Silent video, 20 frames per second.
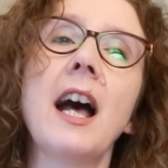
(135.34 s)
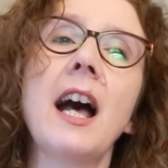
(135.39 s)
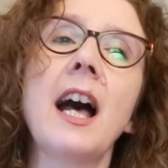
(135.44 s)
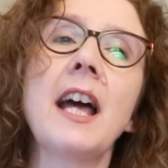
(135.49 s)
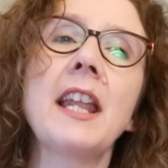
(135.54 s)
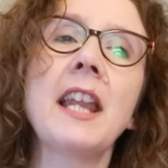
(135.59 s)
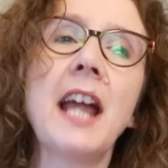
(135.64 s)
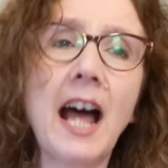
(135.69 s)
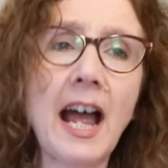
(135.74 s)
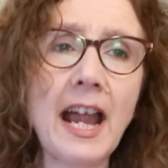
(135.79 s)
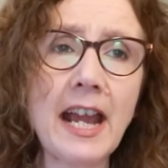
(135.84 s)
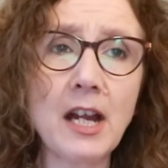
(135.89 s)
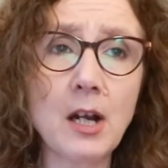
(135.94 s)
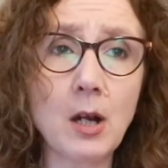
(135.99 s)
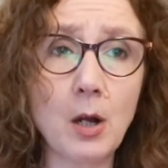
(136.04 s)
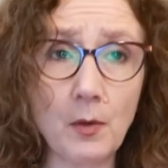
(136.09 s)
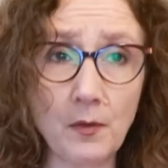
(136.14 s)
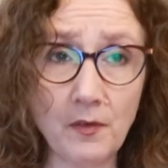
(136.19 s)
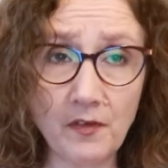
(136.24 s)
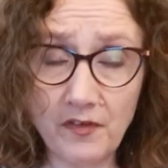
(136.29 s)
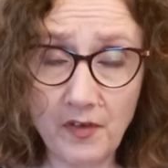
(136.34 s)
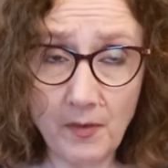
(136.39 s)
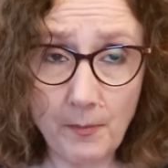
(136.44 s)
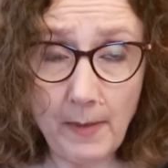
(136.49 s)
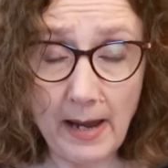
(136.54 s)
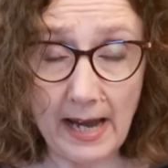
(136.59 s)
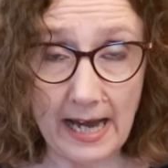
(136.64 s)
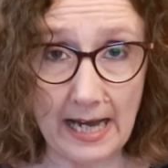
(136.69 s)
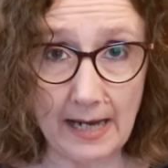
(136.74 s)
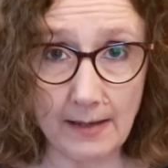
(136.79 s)
"An icon for
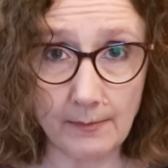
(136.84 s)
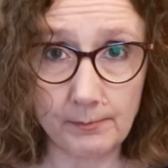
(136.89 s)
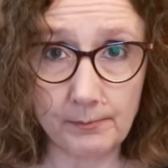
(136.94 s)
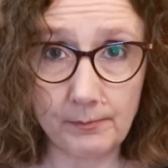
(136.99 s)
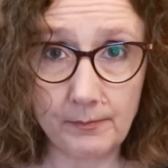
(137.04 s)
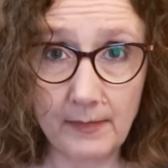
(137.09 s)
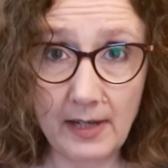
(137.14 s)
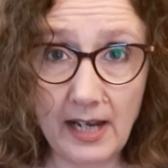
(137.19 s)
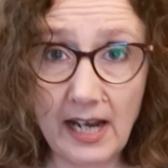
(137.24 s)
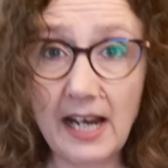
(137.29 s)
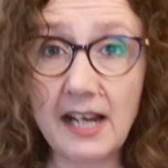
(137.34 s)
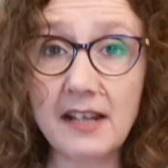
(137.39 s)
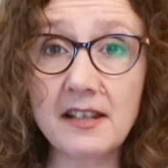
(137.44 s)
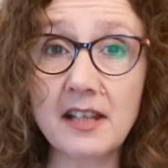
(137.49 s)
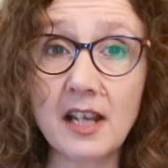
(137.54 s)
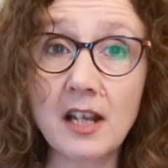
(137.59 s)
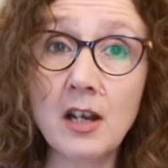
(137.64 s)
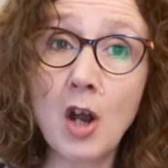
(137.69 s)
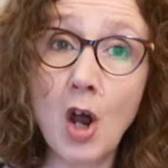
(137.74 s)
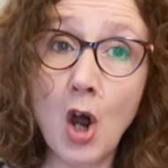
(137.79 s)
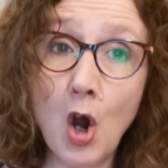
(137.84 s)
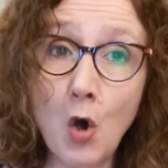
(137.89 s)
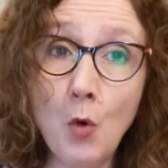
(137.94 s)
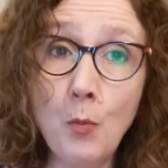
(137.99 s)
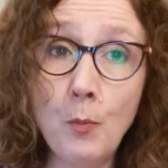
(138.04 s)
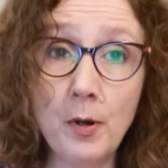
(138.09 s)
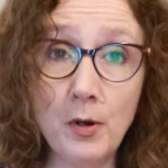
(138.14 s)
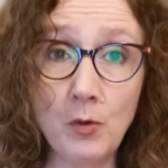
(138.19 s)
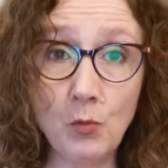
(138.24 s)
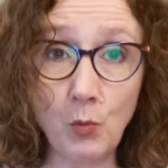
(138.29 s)
me is an
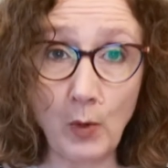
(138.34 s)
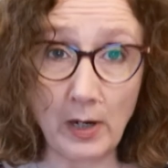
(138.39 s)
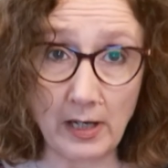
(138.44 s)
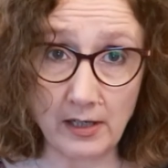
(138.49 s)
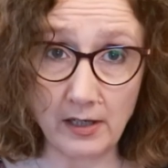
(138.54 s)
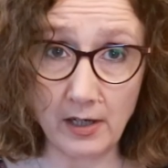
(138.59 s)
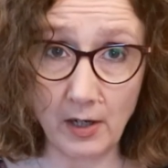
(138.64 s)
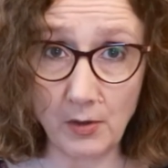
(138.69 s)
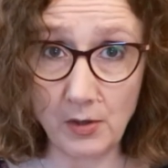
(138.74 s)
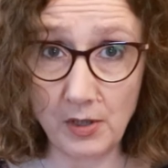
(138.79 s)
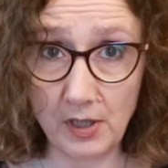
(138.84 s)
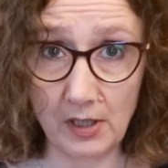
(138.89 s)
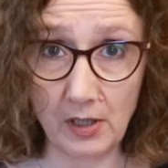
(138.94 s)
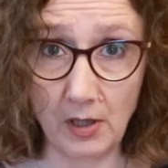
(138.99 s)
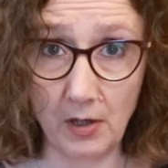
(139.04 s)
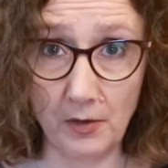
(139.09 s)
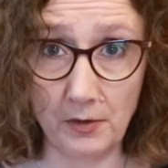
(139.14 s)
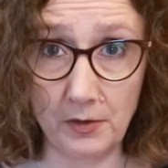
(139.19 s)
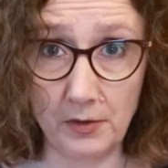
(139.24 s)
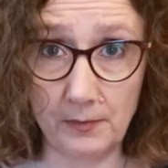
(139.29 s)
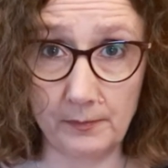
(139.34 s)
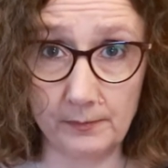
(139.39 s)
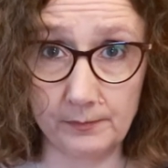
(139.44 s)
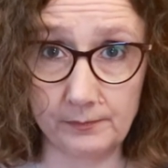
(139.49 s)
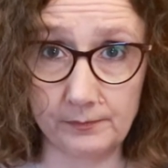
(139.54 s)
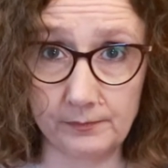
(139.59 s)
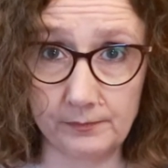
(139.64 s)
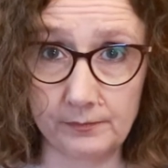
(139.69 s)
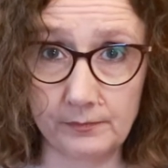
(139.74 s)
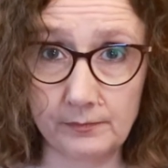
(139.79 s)
open window to God.
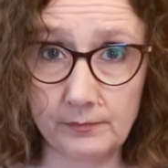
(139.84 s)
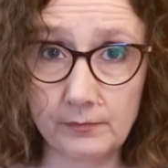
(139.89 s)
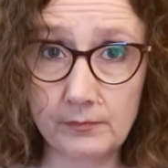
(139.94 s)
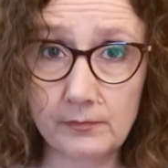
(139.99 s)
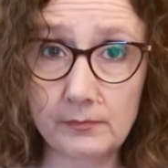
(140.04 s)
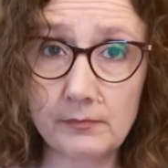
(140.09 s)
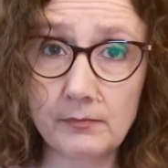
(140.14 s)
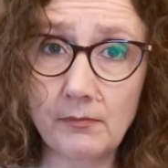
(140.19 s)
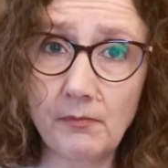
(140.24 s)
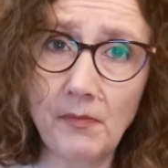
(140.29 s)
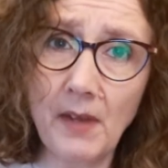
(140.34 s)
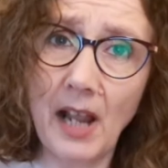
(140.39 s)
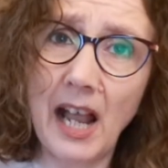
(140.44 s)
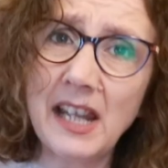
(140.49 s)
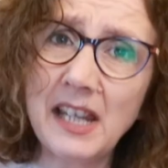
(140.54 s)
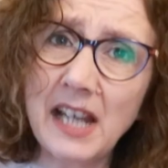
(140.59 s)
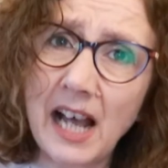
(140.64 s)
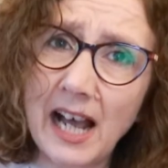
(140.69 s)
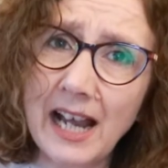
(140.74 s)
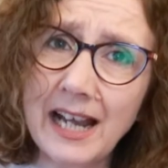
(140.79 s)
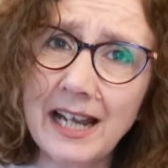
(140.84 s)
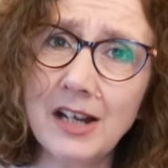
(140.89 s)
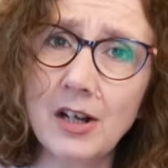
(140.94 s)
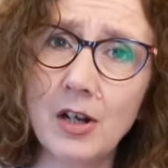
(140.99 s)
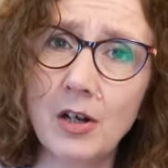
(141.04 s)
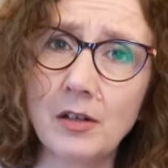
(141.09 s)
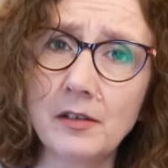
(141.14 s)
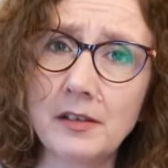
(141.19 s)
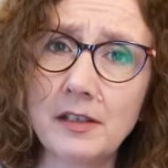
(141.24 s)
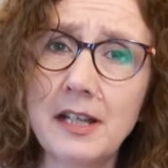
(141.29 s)
An
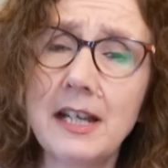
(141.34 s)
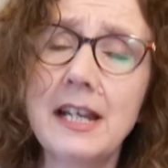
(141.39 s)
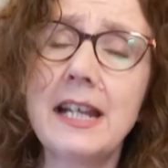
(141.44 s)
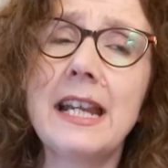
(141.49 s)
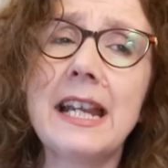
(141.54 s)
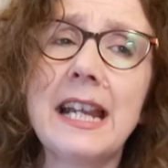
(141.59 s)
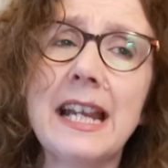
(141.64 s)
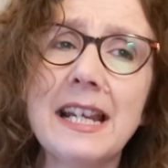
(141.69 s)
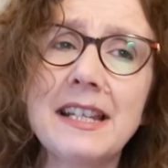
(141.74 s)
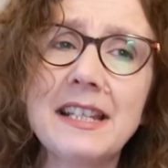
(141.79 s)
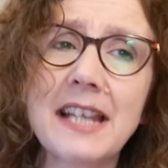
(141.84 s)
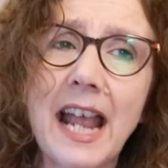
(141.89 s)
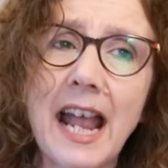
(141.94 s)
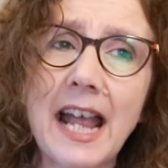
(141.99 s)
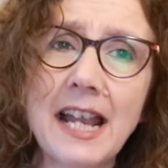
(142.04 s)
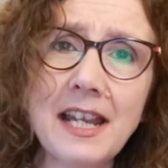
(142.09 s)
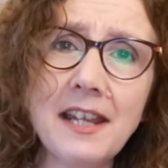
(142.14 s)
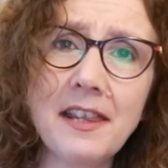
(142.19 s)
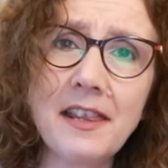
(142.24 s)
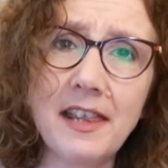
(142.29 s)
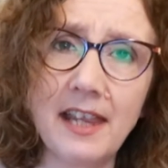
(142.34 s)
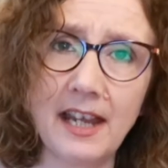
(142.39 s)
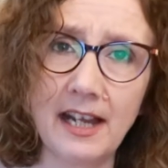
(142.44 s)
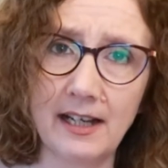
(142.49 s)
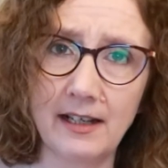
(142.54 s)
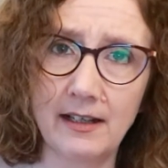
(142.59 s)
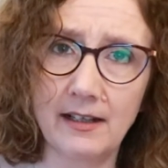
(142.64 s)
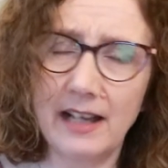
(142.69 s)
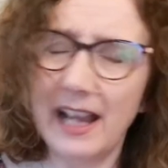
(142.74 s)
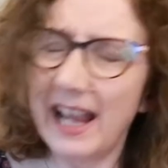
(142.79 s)
icon is
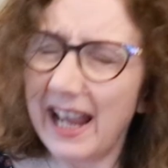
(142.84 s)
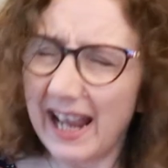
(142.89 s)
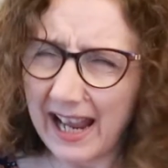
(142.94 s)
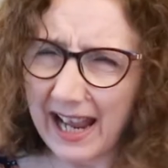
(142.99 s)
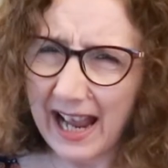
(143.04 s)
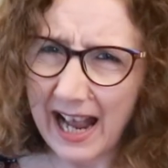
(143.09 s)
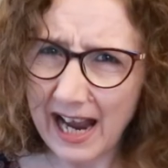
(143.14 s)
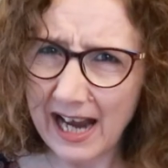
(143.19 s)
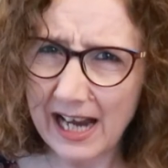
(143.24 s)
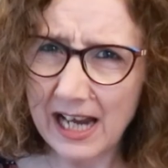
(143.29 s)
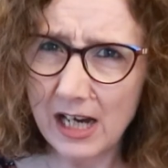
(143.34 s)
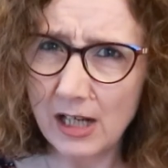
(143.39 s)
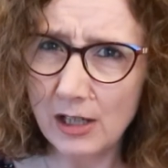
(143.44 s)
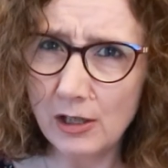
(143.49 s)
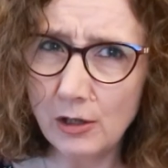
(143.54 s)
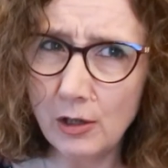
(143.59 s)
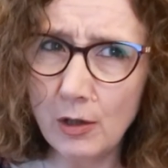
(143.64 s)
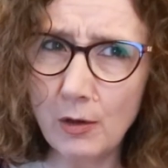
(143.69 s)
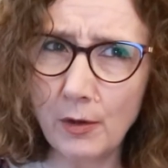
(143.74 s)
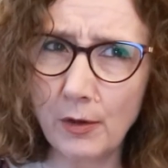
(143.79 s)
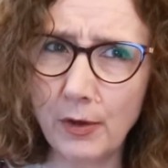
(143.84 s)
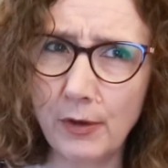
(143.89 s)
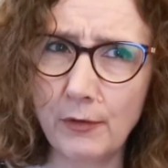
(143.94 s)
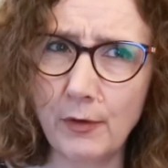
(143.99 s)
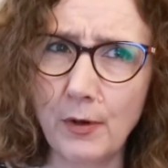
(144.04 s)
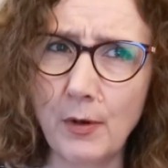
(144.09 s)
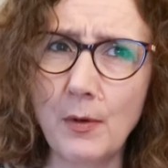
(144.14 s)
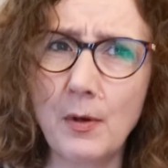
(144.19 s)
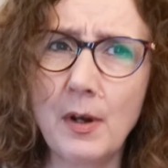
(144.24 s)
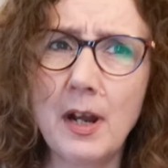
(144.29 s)
anything I can look
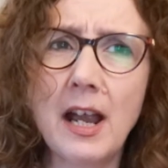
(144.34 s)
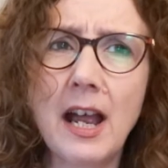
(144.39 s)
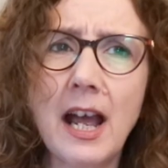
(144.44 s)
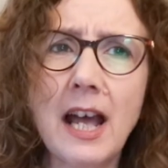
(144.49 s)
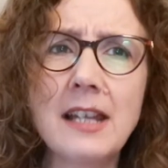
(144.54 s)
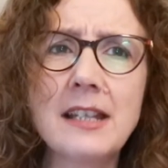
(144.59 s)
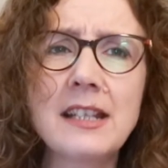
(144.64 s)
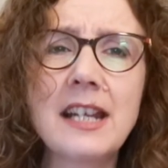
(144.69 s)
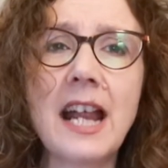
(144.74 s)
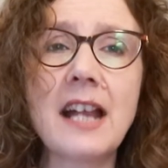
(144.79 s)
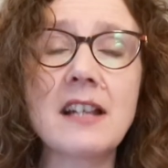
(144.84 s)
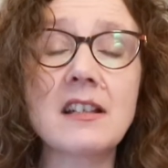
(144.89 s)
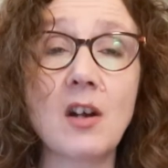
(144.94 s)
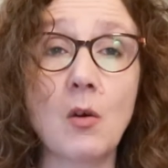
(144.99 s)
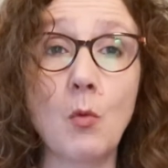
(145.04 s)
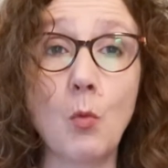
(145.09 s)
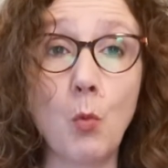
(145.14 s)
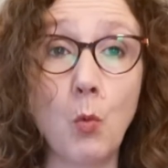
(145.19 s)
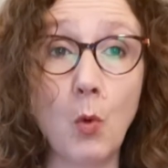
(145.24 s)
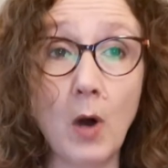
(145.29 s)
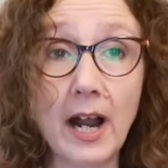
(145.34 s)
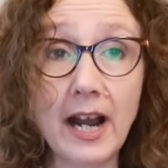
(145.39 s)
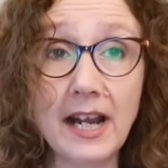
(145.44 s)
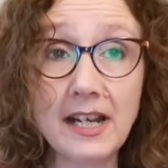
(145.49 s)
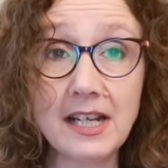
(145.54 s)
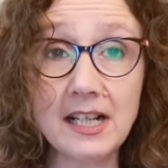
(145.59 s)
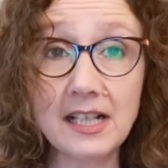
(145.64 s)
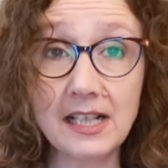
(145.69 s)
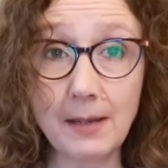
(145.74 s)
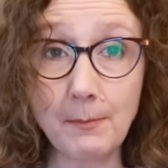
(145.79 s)
through and get a
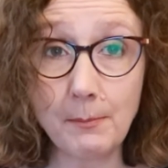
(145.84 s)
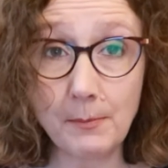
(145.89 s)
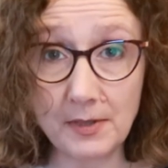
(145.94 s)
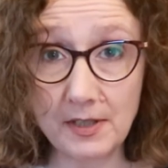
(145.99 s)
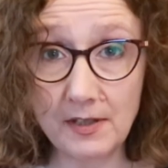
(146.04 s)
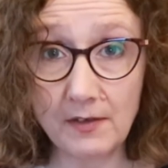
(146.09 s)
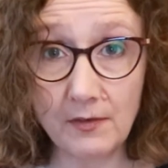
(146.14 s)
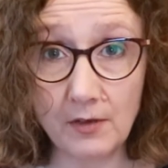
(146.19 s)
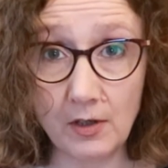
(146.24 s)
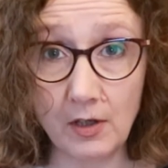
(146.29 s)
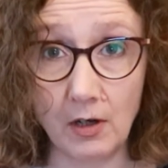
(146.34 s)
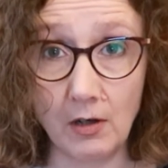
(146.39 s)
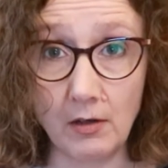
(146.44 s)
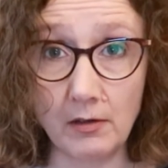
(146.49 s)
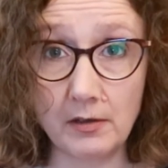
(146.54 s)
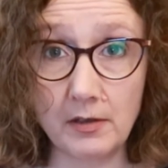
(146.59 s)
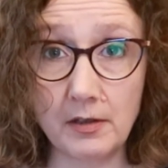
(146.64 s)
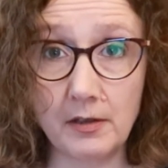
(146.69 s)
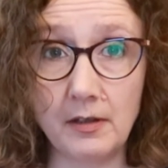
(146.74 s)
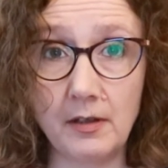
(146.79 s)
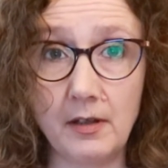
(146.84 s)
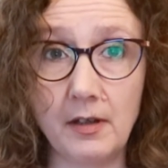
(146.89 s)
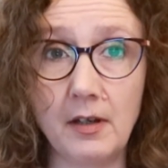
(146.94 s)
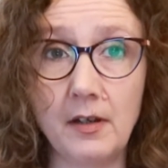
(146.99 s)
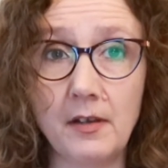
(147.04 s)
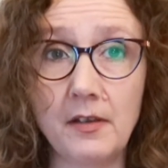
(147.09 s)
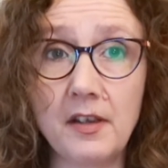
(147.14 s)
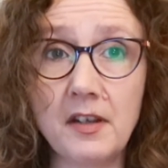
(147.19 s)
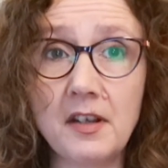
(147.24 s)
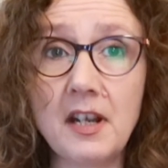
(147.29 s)
wider glimpse of God
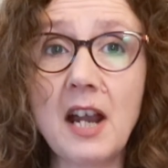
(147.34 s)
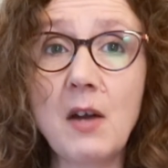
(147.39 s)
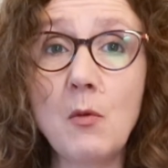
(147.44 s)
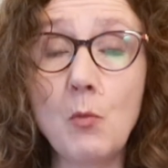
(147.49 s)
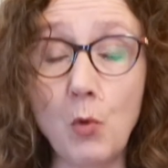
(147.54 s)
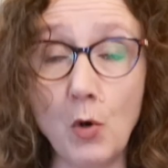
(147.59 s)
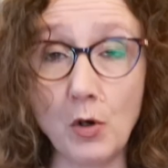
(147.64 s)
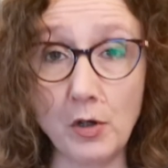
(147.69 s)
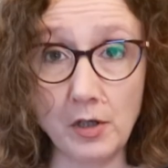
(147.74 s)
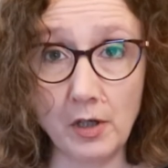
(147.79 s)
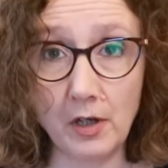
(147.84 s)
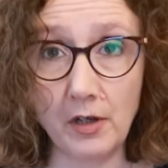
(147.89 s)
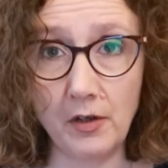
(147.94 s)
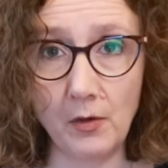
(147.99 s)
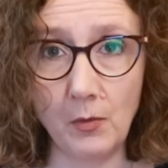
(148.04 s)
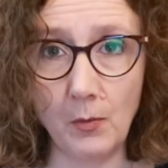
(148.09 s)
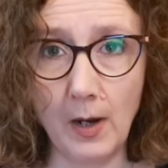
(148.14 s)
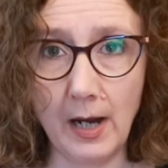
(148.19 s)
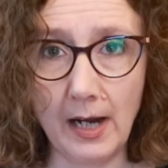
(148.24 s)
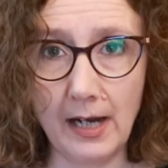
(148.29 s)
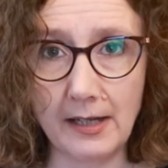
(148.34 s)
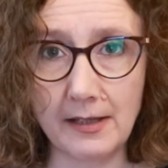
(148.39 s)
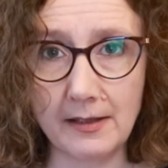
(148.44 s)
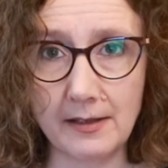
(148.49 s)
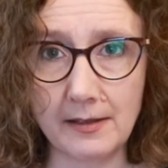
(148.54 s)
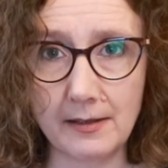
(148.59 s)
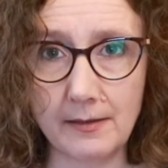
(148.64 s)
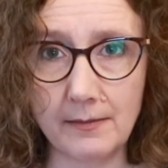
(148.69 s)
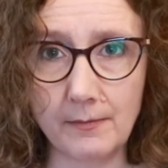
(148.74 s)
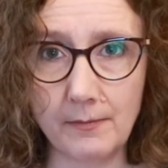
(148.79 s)
than I would
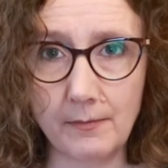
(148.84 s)
otherwise."